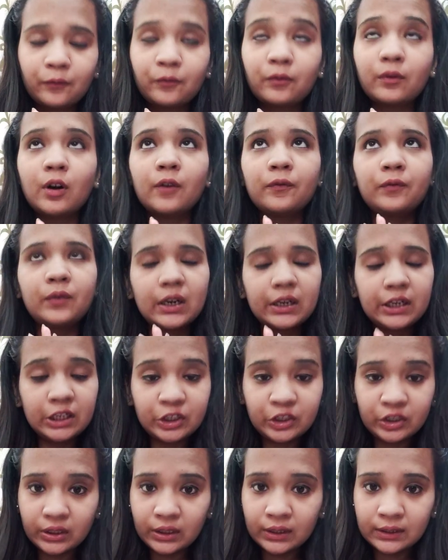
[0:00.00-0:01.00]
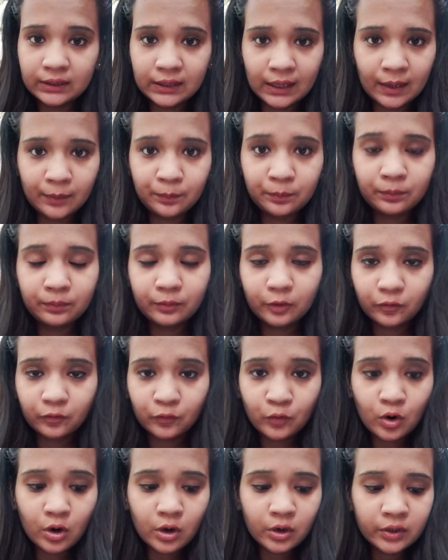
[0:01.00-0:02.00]
of condition and time, of
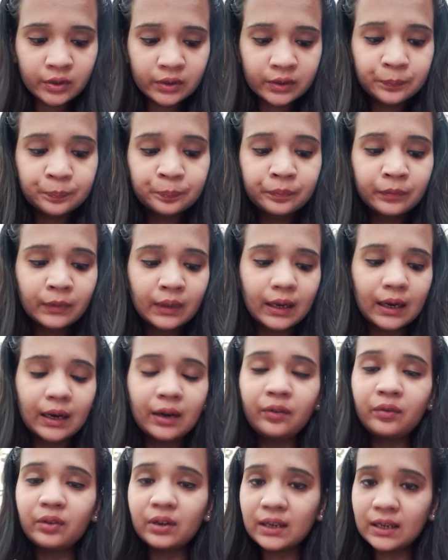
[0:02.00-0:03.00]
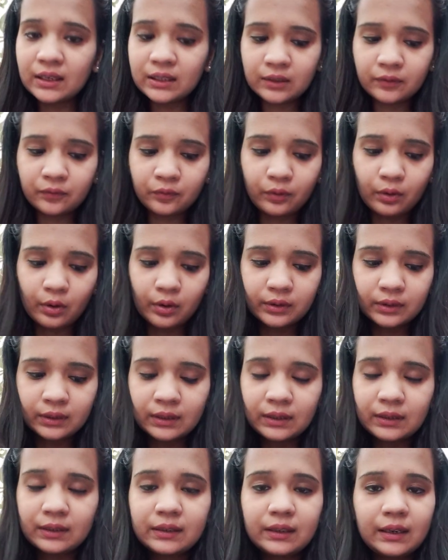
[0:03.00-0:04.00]
course, and relative
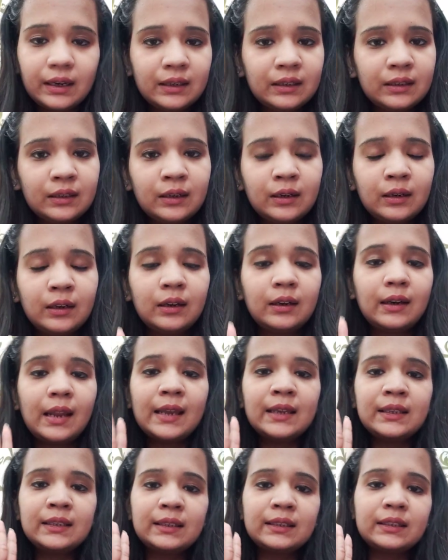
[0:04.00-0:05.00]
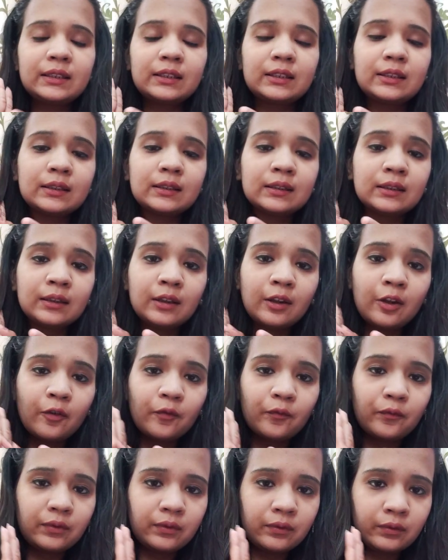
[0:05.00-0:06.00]
clauses. And next
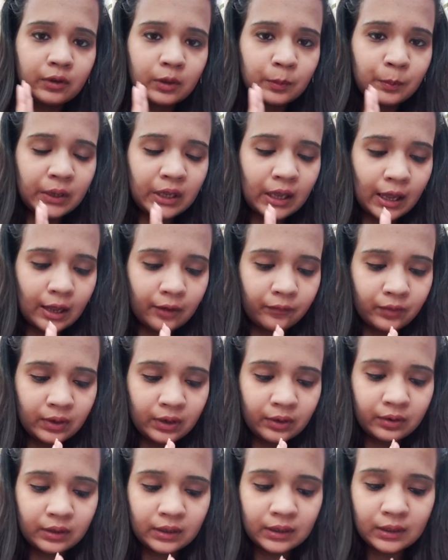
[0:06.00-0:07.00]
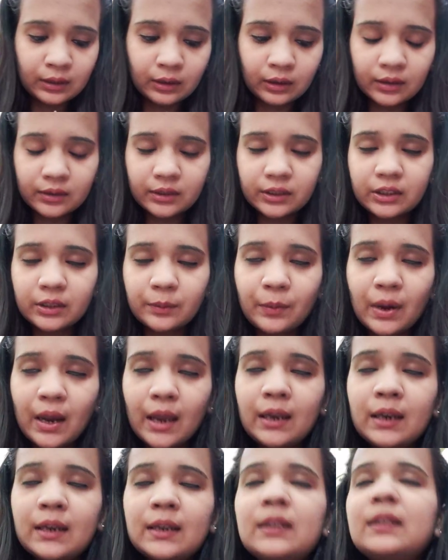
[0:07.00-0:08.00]
we will be having
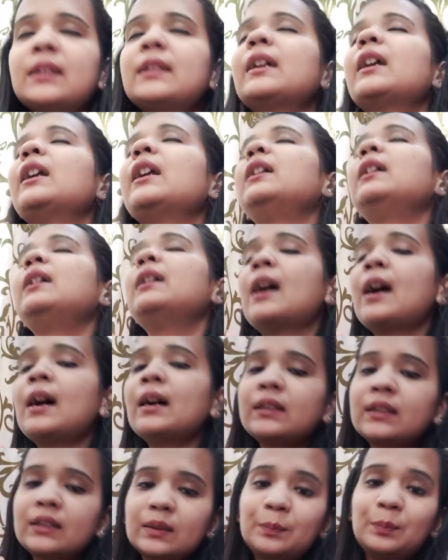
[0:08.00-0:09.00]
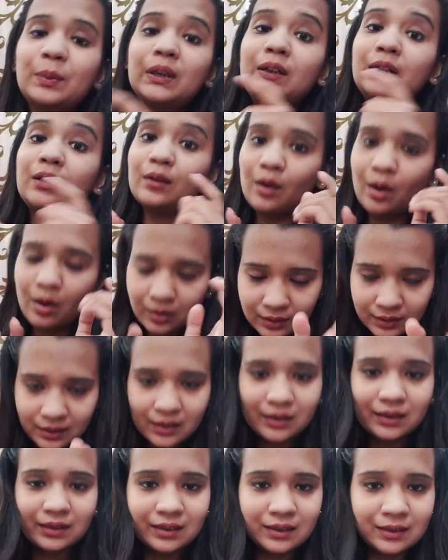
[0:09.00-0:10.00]
determiners, and last but not the
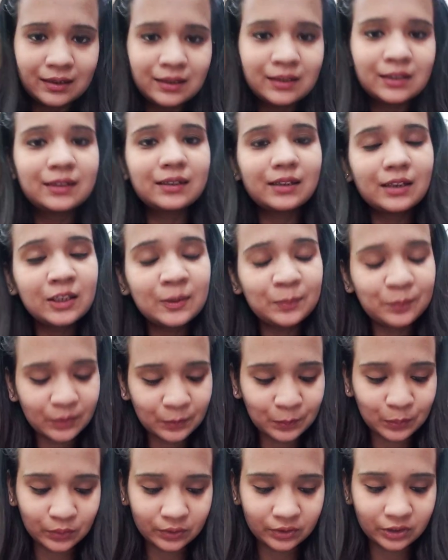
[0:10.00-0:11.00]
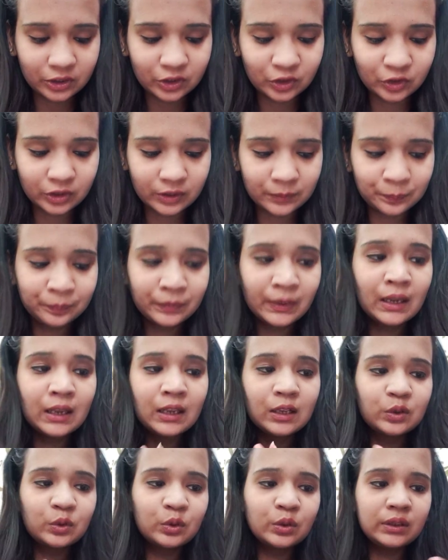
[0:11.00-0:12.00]
least is preposition.
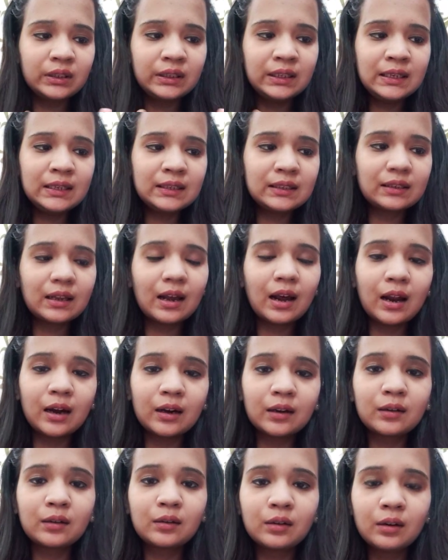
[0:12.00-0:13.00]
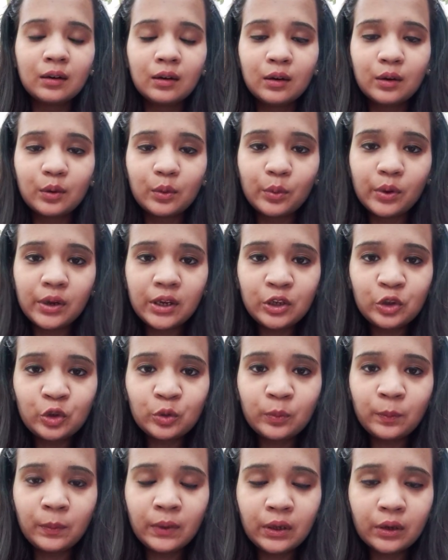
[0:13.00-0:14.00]
So these are going
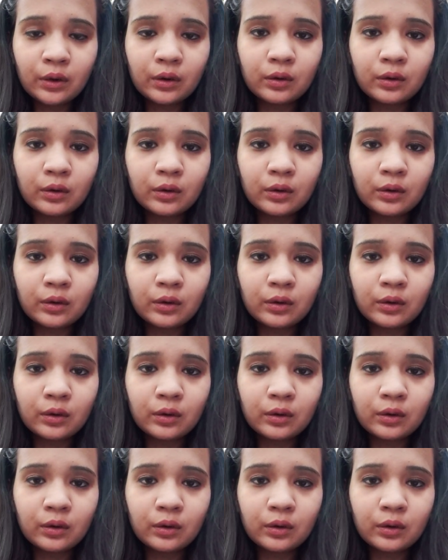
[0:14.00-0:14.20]
to be